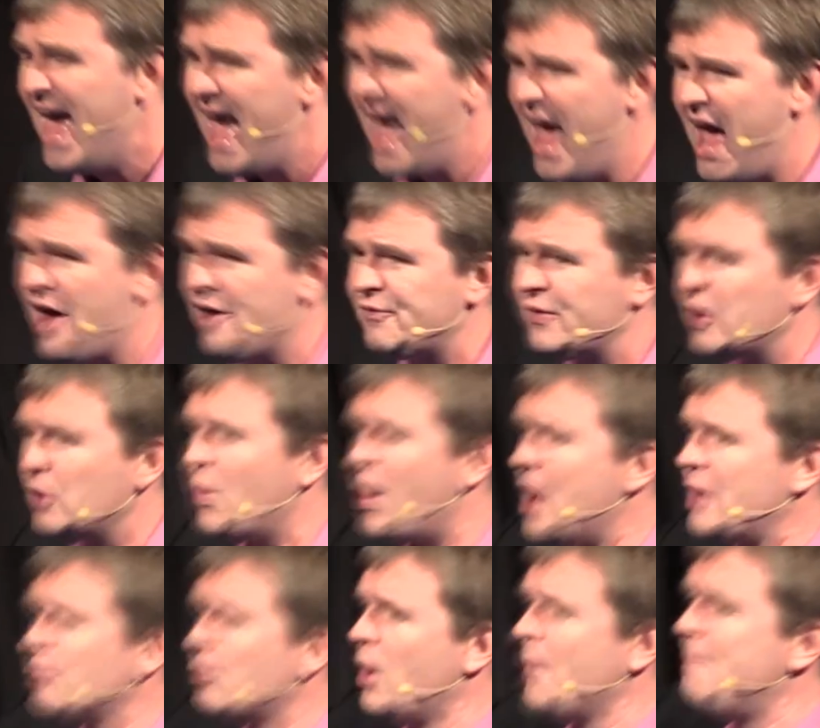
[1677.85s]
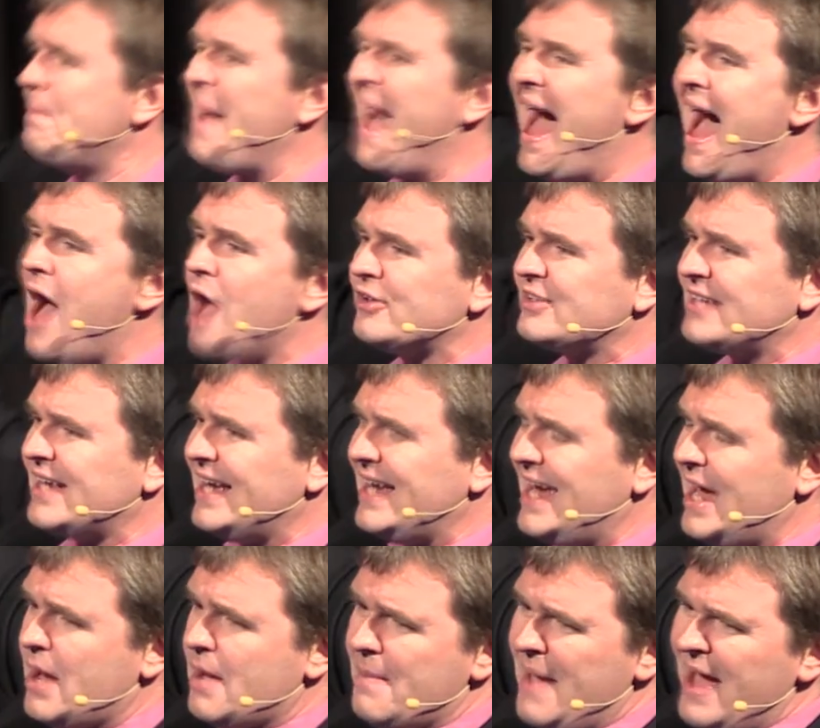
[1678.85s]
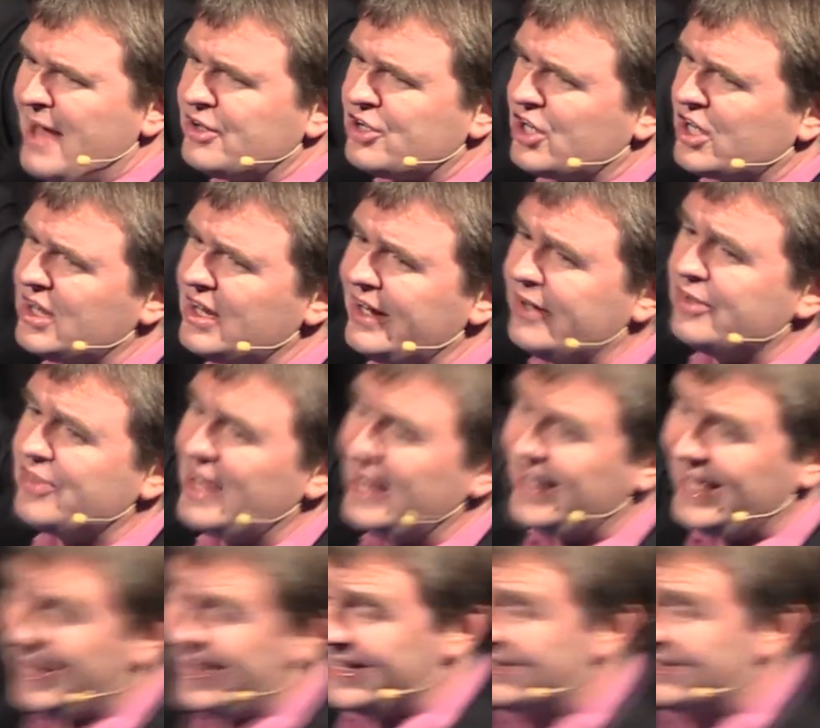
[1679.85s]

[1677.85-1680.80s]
Everyone will bow to him and declare that he